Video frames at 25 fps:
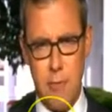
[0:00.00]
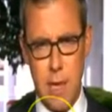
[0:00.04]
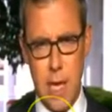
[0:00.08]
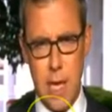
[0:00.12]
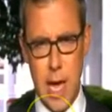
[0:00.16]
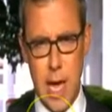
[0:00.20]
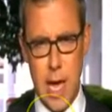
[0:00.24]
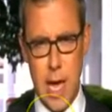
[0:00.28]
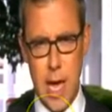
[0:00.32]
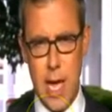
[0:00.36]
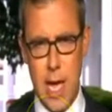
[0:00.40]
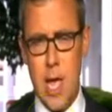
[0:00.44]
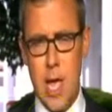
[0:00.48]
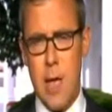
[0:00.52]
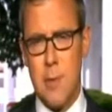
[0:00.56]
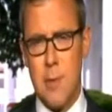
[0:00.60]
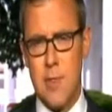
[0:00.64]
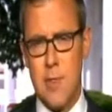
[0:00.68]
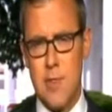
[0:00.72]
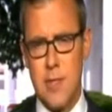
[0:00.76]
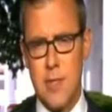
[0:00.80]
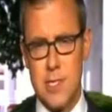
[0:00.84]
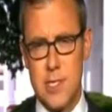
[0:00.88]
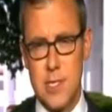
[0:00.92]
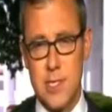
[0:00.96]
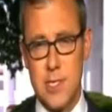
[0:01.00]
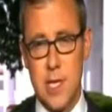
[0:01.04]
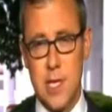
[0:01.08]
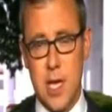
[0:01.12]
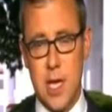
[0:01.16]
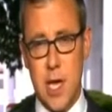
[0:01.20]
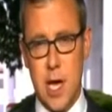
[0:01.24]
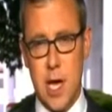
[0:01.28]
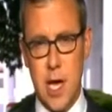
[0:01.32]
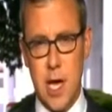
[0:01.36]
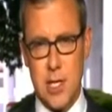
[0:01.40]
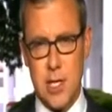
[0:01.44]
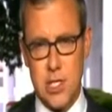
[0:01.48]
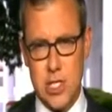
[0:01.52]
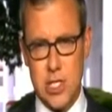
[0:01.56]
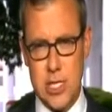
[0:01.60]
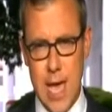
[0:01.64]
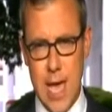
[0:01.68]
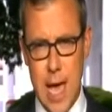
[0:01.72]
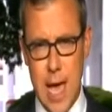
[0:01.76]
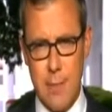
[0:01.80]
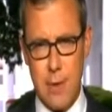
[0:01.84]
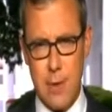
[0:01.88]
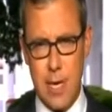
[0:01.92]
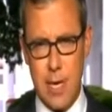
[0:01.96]
FBI but this is uh,
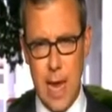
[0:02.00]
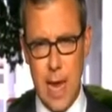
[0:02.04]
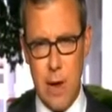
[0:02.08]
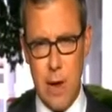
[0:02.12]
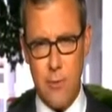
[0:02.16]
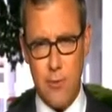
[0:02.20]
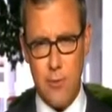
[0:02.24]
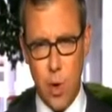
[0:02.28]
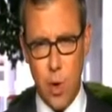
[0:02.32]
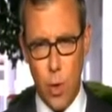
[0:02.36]
just happening now.